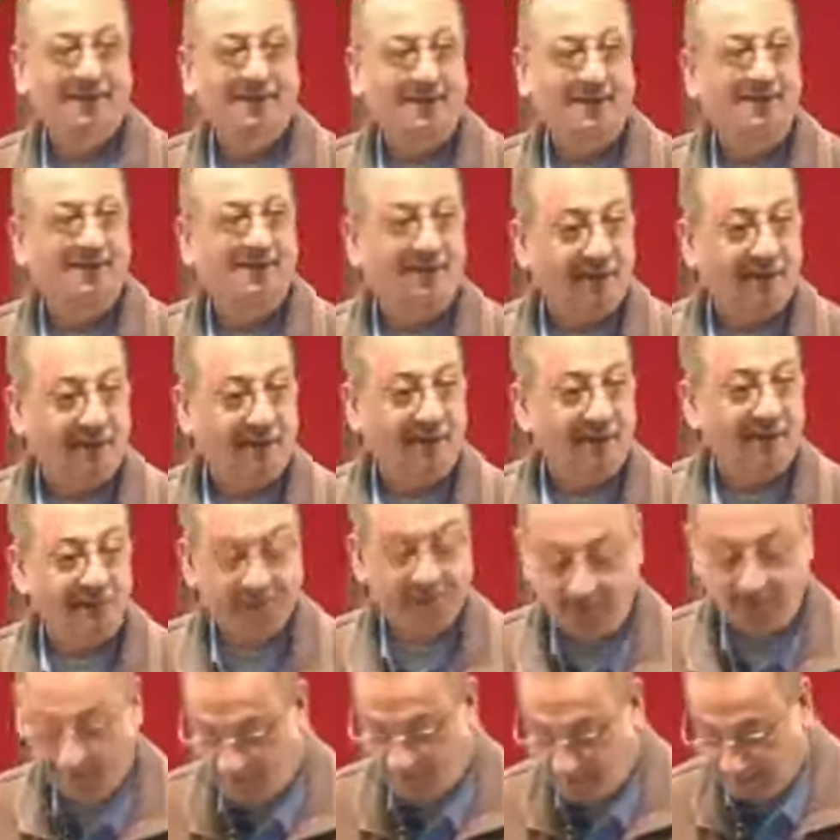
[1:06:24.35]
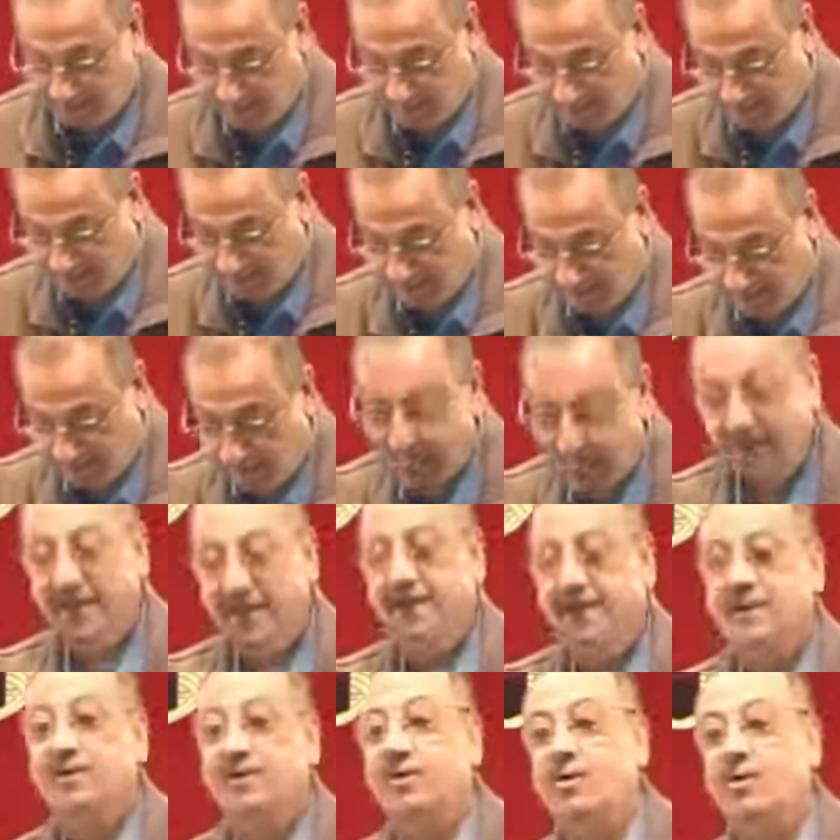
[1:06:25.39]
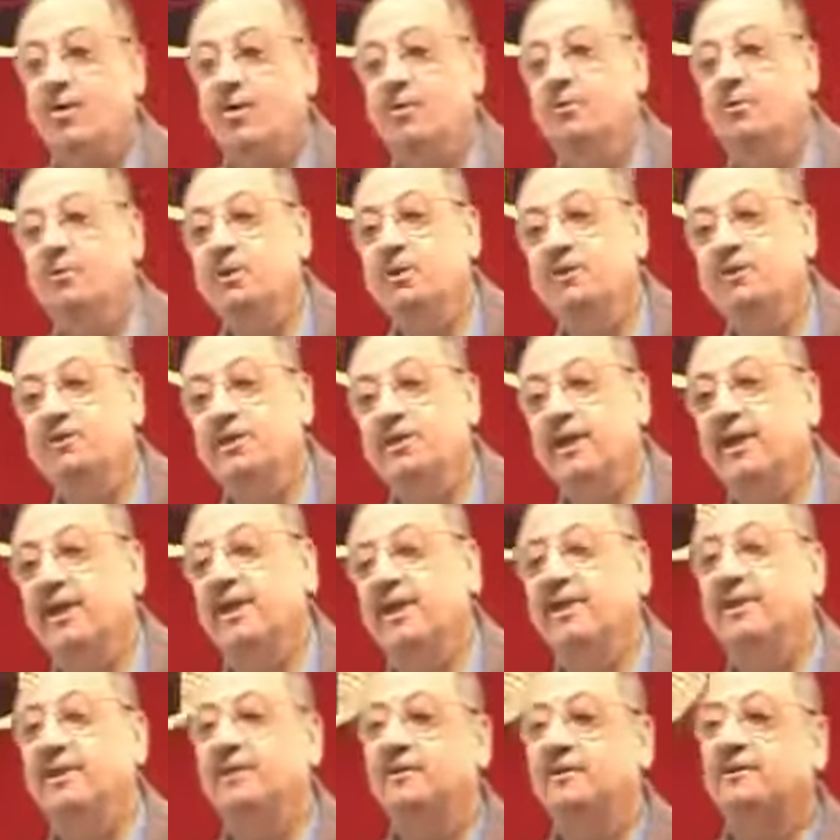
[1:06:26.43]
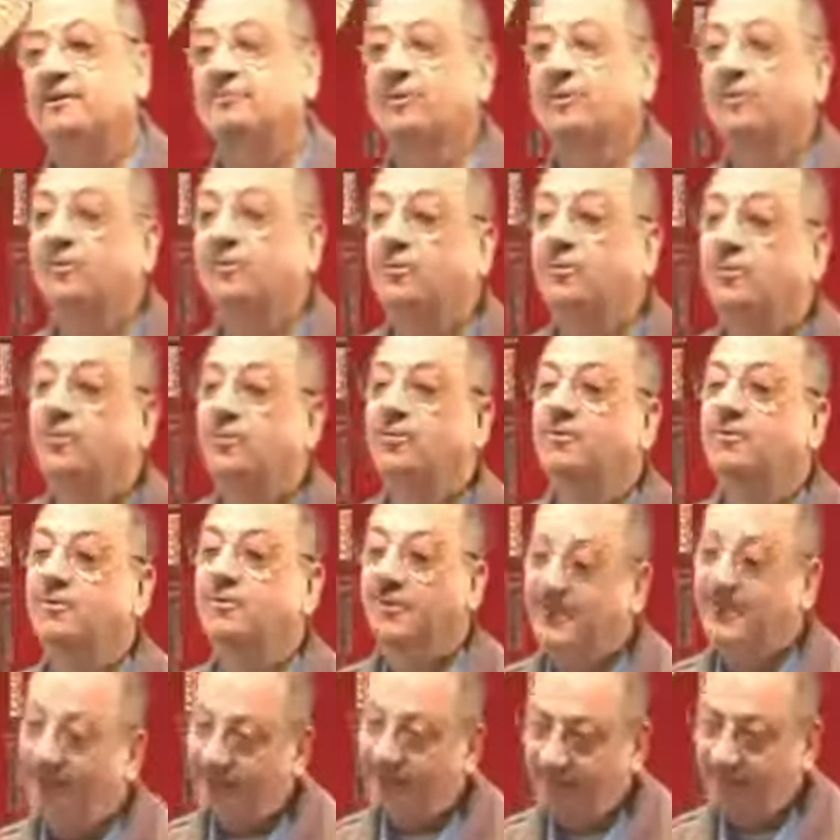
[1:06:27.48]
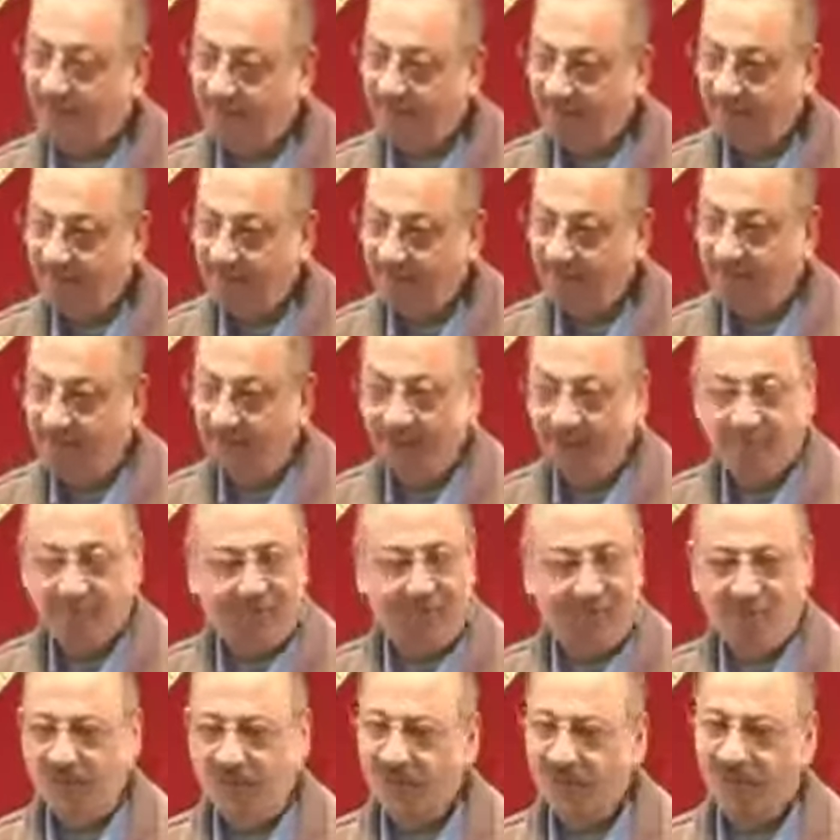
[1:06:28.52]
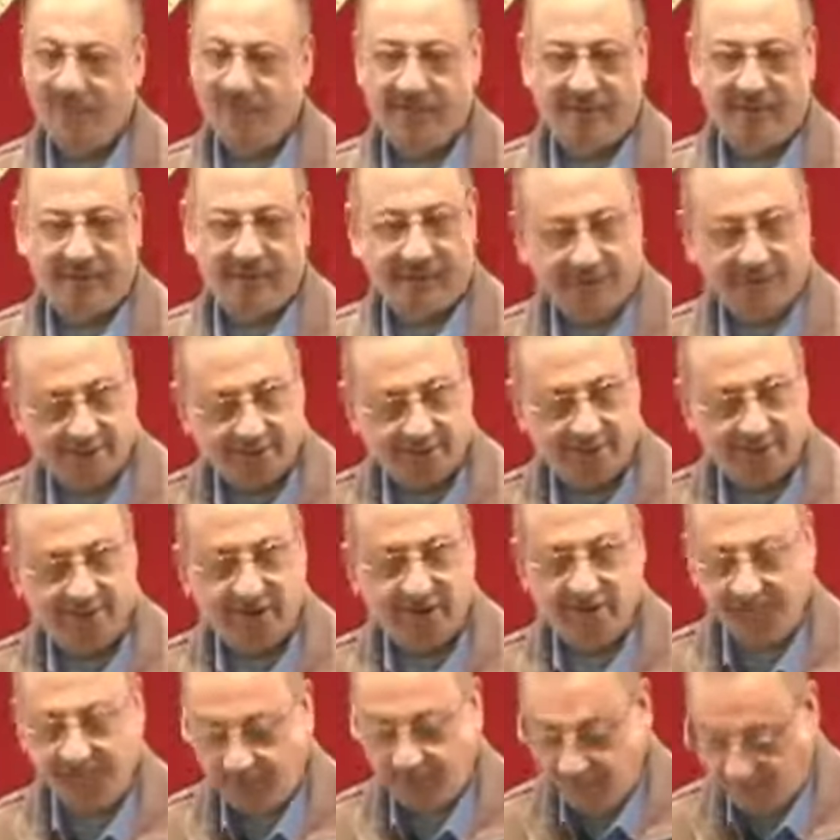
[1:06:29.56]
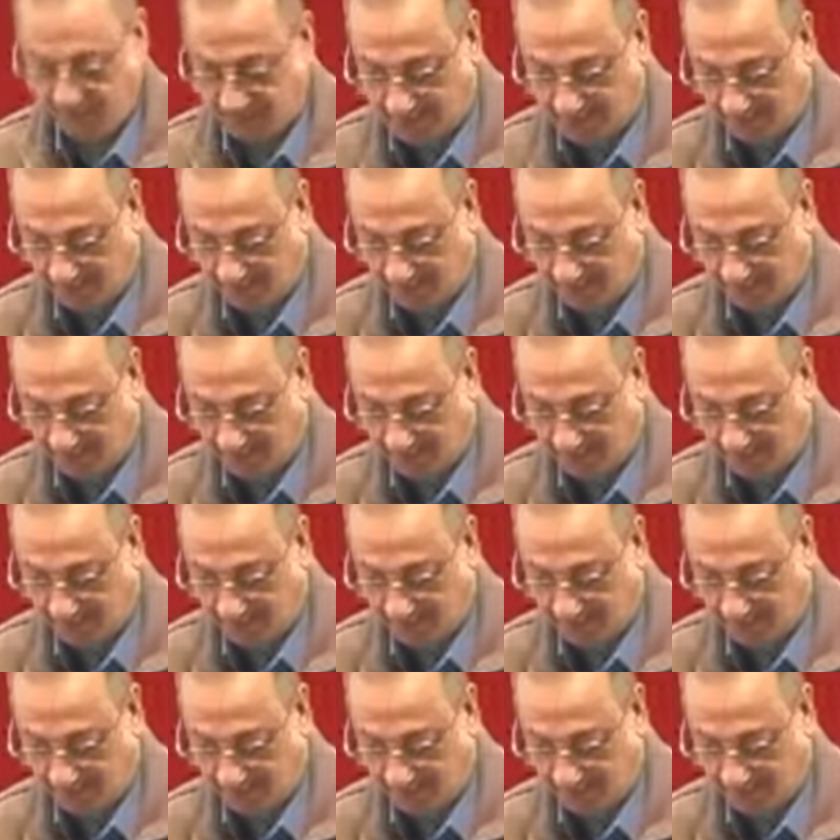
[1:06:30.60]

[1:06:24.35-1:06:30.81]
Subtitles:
Zarfu zaman. Later on we say it is mafulun fihi. But don't worry, it's the same thing.